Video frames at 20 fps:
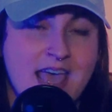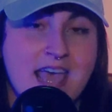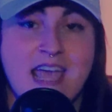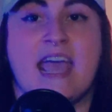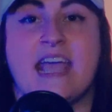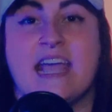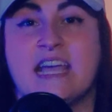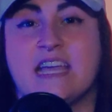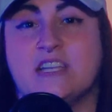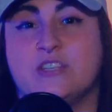
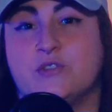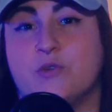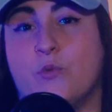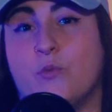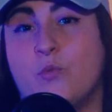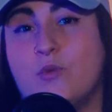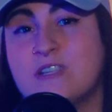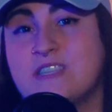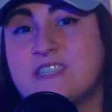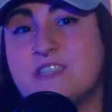and
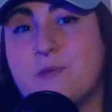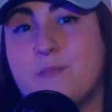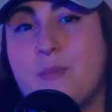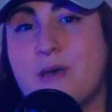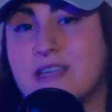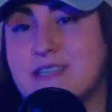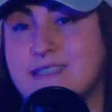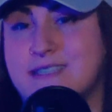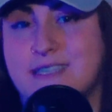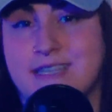what's the
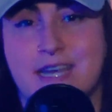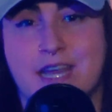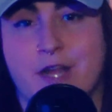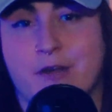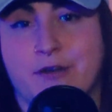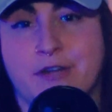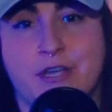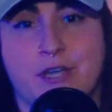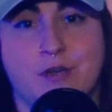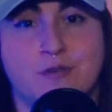best
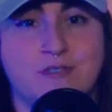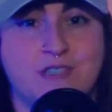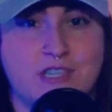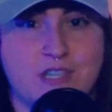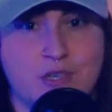scenario to